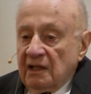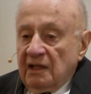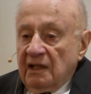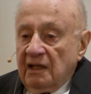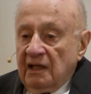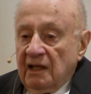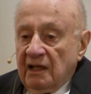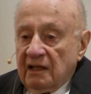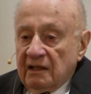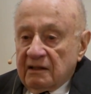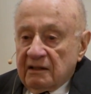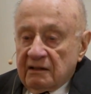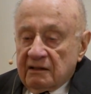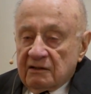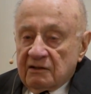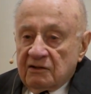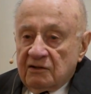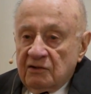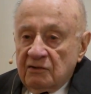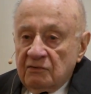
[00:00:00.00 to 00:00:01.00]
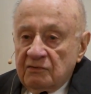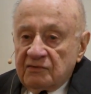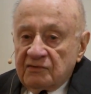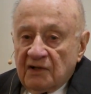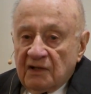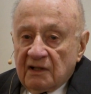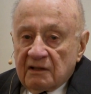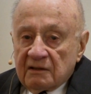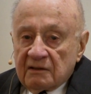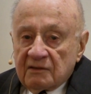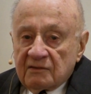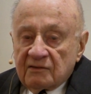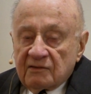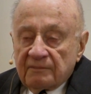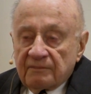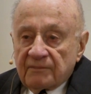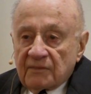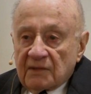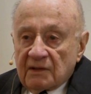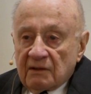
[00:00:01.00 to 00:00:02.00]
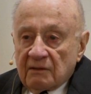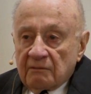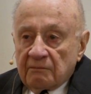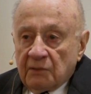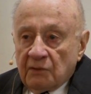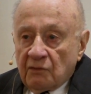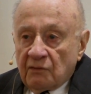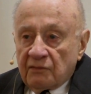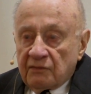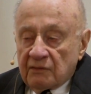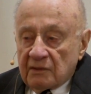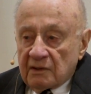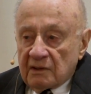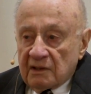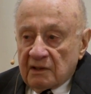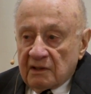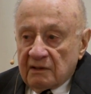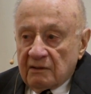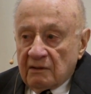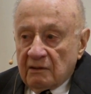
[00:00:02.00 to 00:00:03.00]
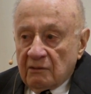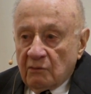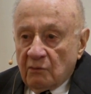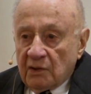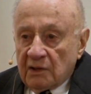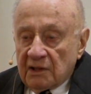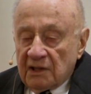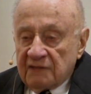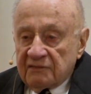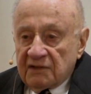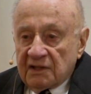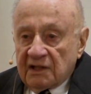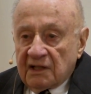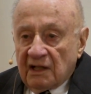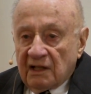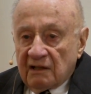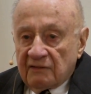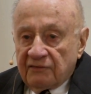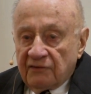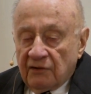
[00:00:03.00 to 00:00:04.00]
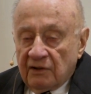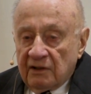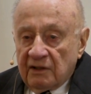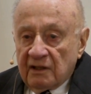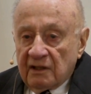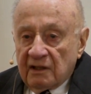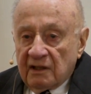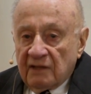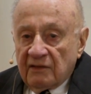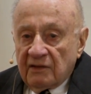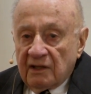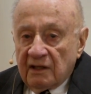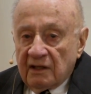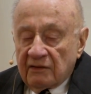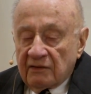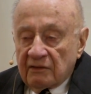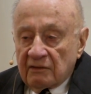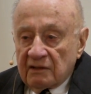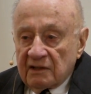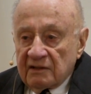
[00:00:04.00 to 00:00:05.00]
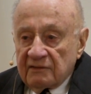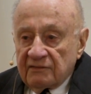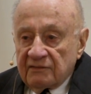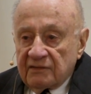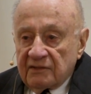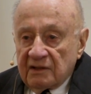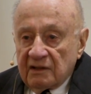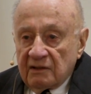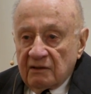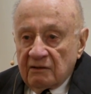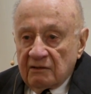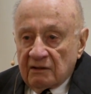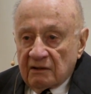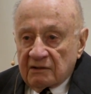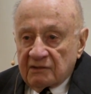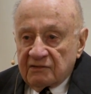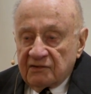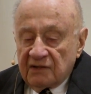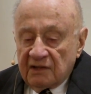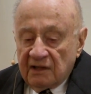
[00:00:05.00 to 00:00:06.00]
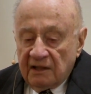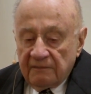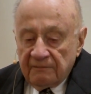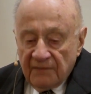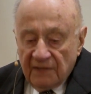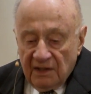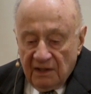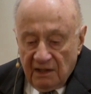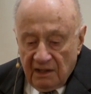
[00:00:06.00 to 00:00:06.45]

He had two sons, both li one lived in California and the other lived in New York City